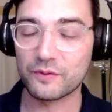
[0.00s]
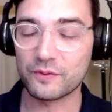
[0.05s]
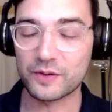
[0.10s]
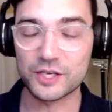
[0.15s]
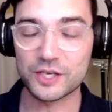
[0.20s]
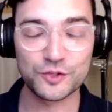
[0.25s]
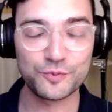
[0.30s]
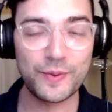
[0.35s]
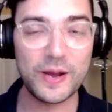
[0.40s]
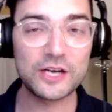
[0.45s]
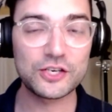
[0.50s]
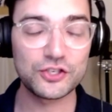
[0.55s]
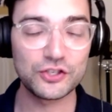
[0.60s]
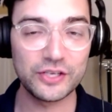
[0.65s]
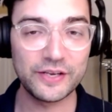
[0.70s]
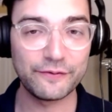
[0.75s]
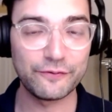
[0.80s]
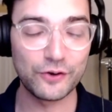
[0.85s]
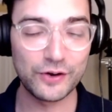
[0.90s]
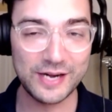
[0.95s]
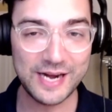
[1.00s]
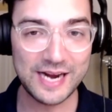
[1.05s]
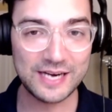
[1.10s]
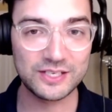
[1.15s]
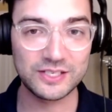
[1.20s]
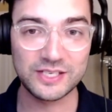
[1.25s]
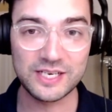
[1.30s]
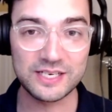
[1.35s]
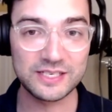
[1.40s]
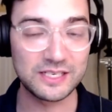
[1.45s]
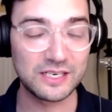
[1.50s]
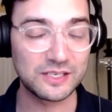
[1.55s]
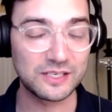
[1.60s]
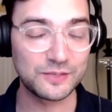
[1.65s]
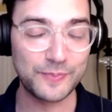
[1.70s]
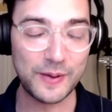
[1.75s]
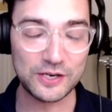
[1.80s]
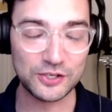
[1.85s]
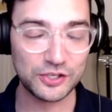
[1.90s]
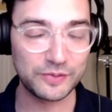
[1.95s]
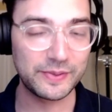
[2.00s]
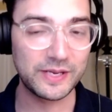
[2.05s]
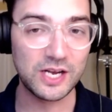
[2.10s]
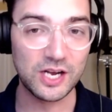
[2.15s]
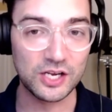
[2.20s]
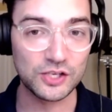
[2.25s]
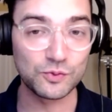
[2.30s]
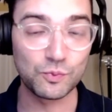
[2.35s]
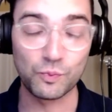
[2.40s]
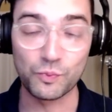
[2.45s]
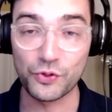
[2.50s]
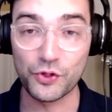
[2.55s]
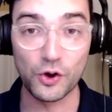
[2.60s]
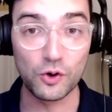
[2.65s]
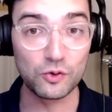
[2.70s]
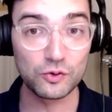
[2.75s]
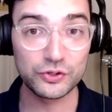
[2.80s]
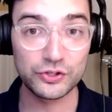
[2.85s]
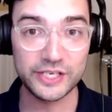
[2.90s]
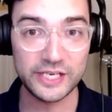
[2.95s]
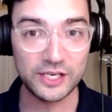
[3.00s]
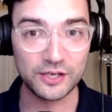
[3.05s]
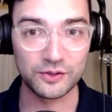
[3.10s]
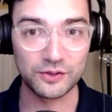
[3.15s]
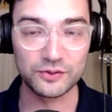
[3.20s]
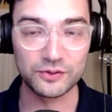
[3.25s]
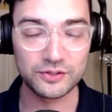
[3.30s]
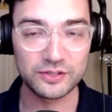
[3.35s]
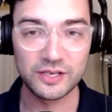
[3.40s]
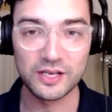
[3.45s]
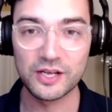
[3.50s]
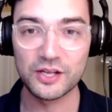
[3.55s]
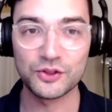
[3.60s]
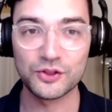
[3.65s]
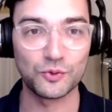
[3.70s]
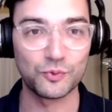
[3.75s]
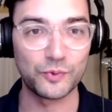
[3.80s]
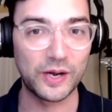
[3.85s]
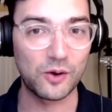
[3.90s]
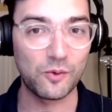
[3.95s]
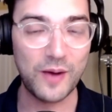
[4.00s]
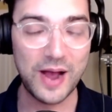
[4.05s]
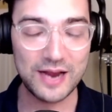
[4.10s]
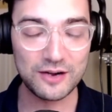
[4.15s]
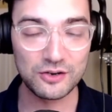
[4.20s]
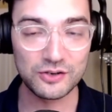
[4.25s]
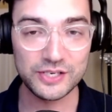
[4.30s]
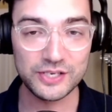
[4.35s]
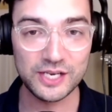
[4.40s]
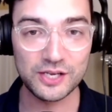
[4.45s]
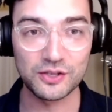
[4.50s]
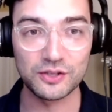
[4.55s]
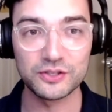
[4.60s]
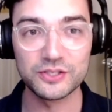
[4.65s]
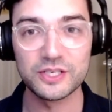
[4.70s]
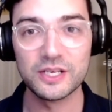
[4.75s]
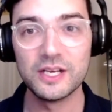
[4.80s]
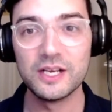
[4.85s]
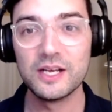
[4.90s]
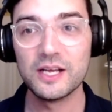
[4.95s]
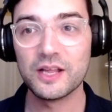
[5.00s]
Especially for next season, especially because those deals, the Rick Wagner deals,